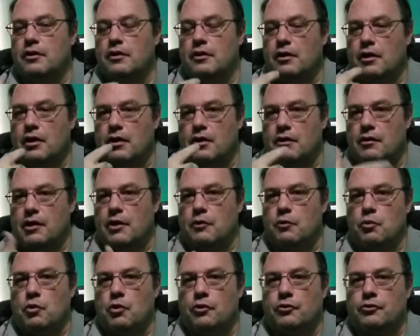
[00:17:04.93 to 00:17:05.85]
Uh, I
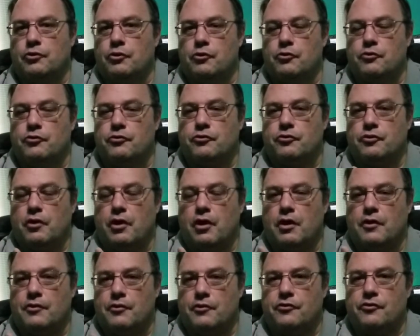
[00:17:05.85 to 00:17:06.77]
work those
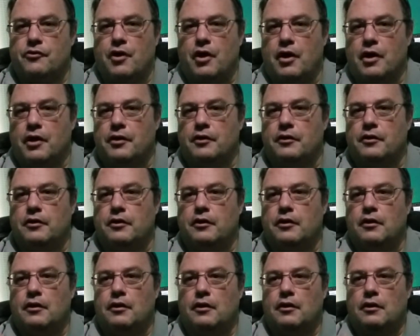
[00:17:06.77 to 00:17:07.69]
on the side
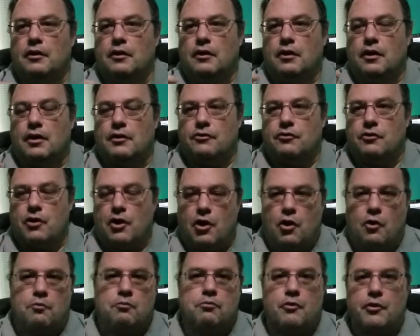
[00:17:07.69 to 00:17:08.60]
to
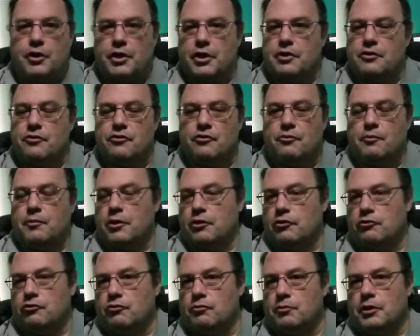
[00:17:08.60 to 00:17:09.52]
help bring in some
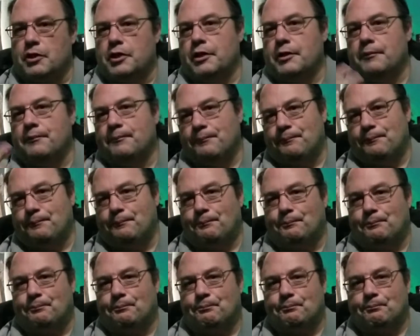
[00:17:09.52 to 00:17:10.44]
extra money.
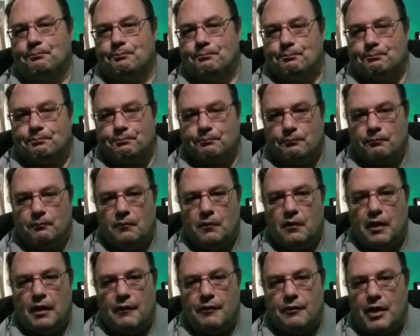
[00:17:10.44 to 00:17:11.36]

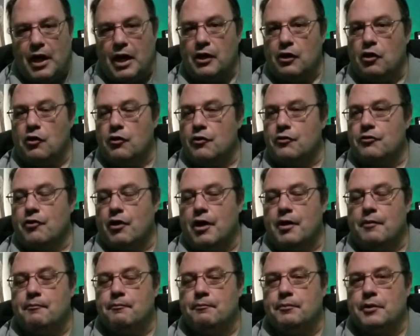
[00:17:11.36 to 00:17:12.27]
Not all the
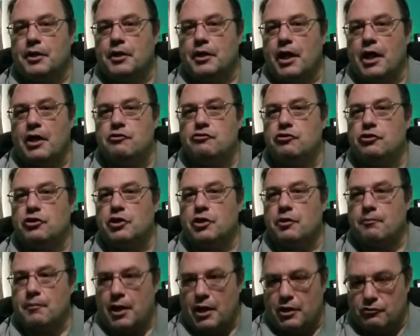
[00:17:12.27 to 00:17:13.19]
time, but as you can
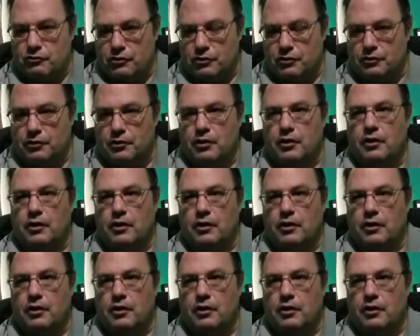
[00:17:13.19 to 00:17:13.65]
imagine,